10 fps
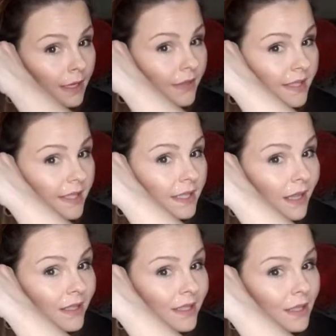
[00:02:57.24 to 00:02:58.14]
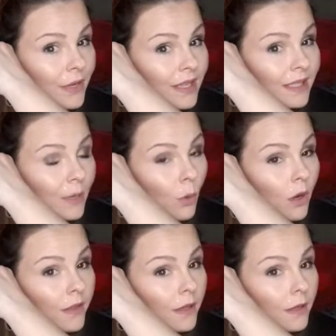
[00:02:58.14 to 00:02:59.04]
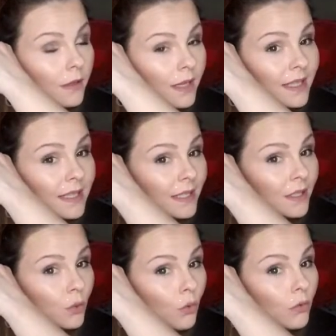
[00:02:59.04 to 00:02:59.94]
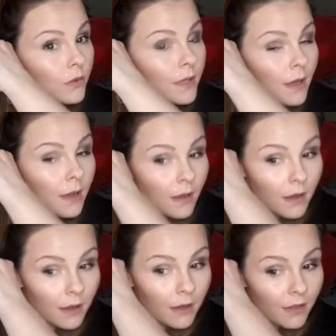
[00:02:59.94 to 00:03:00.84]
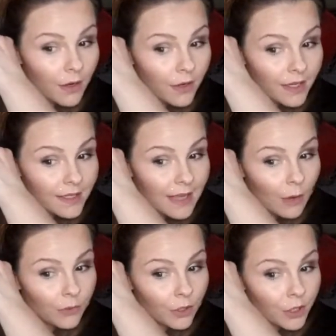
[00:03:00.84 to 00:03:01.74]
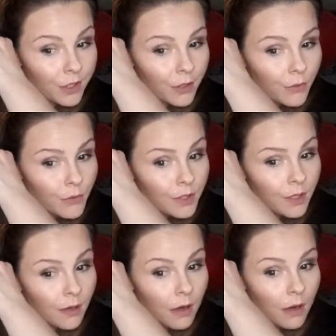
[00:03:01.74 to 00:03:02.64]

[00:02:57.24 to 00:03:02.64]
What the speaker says: This is seriously one of the easiest tools there is out there to use.